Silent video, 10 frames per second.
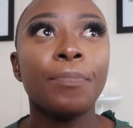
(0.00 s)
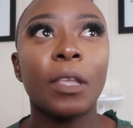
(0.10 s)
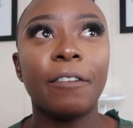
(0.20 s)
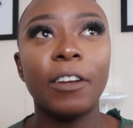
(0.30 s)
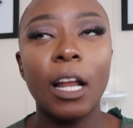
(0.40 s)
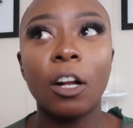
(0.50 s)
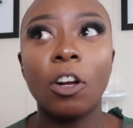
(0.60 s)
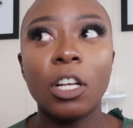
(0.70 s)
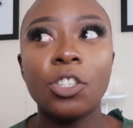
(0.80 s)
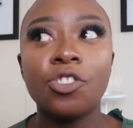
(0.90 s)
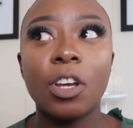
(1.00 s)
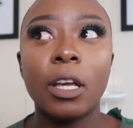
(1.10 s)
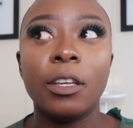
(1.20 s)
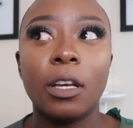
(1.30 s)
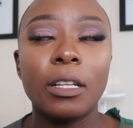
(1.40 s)
I feel like last year,
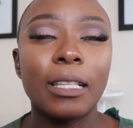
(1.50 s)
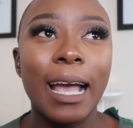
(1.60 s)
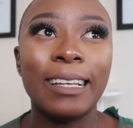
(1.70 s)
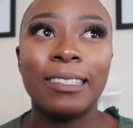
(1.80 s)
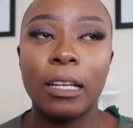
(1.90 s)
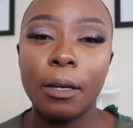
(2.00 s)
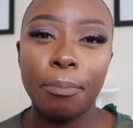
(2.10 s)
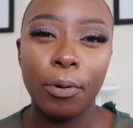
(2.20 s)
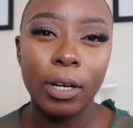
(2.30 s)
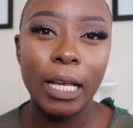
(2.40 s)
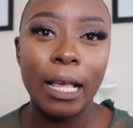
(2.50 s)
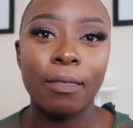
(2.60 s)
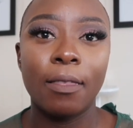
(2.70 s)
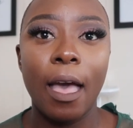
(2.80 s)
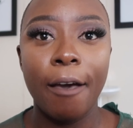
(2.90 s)
yes, I did put
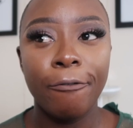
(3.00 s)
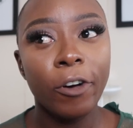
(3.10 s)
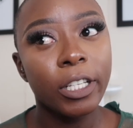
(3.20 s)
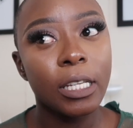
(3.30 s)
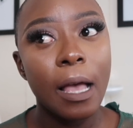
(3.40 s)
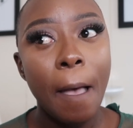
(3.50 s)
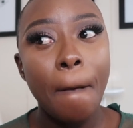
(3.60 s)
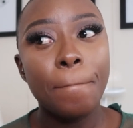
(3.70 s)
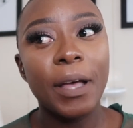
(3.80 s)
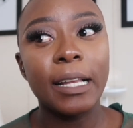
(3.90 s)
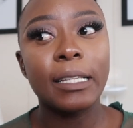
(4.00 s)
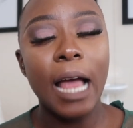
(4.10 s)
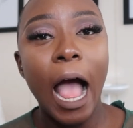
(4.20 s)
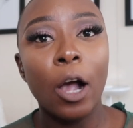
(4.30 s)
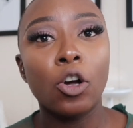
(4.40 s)
in the effort, but
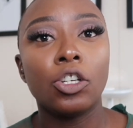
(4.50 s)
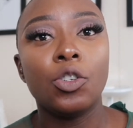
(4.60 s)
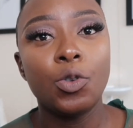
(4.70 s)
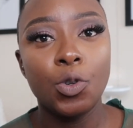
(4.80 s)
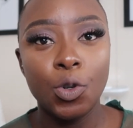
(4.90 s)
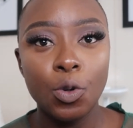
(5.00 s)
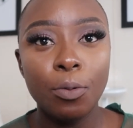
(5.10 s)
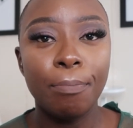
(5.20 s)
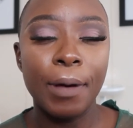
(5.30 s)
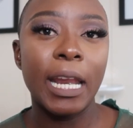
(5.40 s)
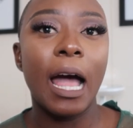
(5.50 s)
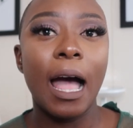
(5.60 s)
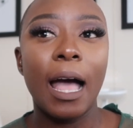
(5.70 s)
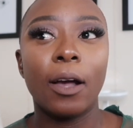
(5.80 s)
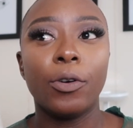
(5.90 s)
I could do better.
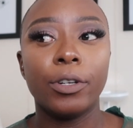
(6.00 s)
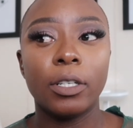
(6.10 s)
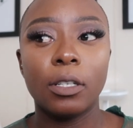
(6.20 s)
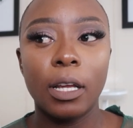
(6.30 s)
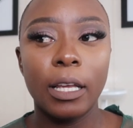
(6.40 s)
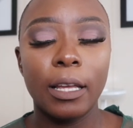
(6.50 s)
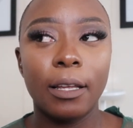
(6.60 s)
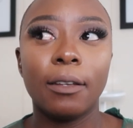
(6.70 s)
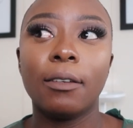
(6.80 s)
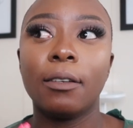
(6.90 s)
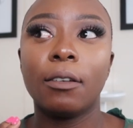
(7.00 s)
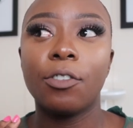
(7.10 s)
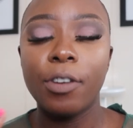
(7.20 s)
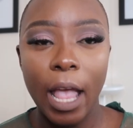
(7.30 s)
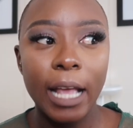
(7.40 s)
I could
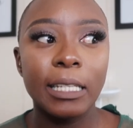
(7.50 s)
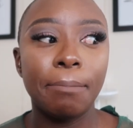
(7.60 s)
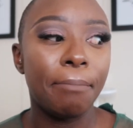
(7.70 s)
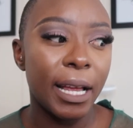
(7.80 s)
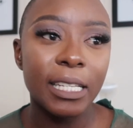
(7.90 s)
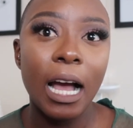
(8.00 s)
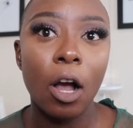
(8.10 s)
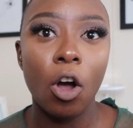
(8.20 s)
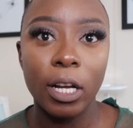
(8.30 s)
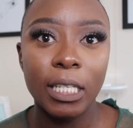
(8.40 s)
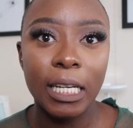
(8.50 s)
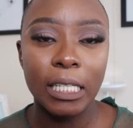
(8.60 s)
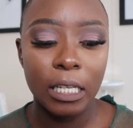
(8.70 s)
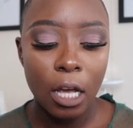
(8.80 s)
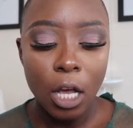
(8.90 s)
create better
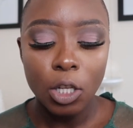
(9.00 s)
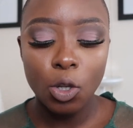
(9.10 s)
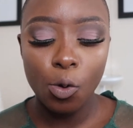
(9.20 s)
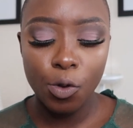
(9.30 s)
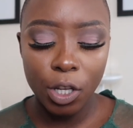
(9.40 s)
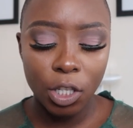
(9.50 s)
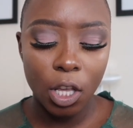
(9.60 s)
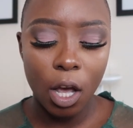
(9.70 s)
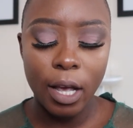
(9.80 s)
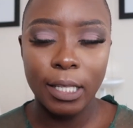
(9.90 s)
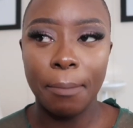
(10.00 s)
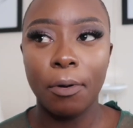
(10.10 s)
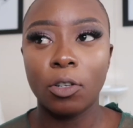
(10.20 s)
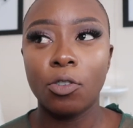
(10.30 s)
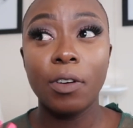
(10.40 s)
content. So this year is
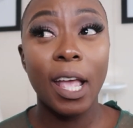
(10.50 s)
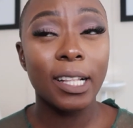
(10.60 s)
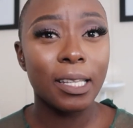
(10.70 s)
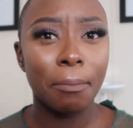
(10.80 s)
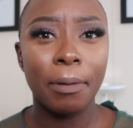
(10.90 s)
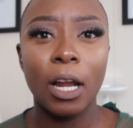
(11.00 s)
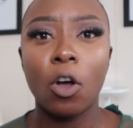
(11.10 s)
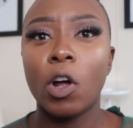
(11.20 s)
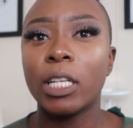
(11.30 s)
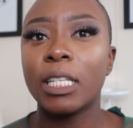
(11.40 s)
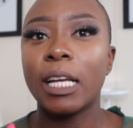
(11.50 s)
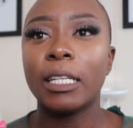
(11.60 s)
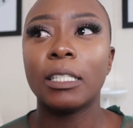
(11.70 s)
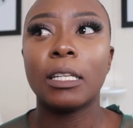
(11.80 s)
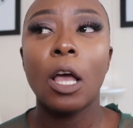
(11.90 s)
about creating better
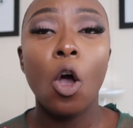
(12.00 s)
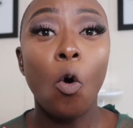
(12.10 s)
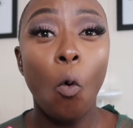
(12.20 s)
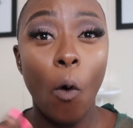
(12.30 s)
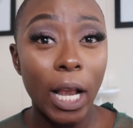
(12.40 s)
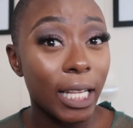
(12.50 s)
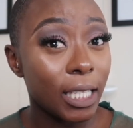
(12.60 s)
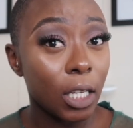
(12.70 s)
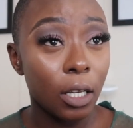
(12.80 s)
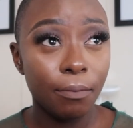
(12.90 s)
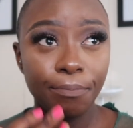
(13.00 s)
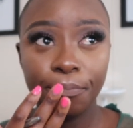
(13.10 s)
content, quality